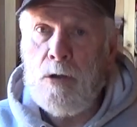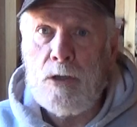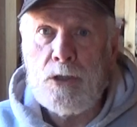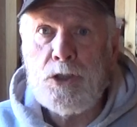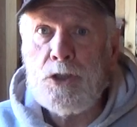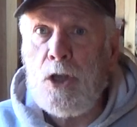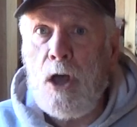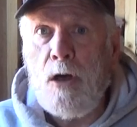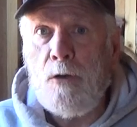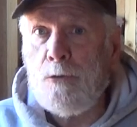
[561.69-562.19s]

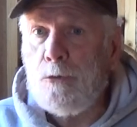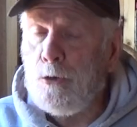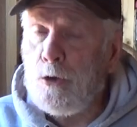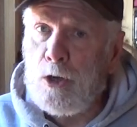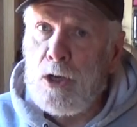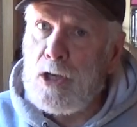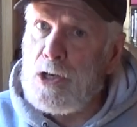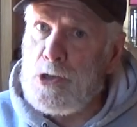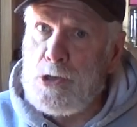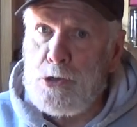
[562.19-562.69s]
sulfur
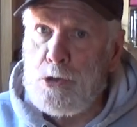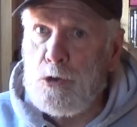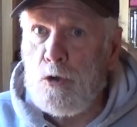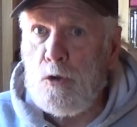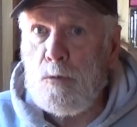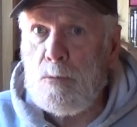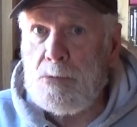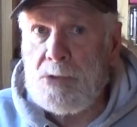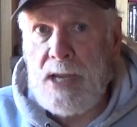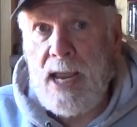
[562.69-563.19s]

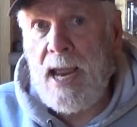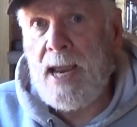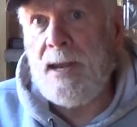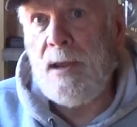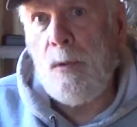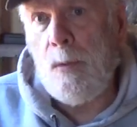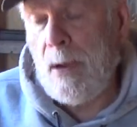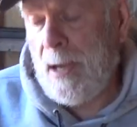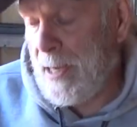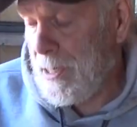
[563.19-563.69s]
consumes
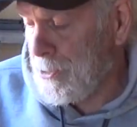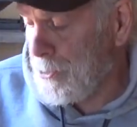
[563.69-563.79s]
anyway.